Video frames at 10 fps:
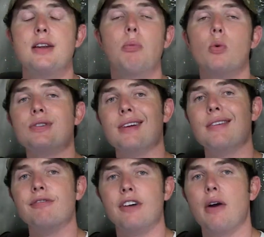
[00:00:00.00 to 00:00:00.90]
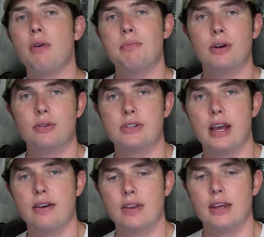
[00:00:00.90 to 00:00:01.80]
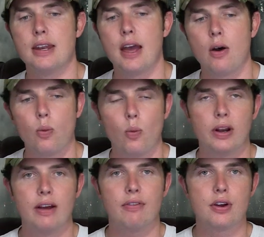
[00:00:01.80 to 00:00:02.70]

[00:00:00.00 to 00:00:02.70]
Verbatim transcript: up was environmental safety. Now, whenever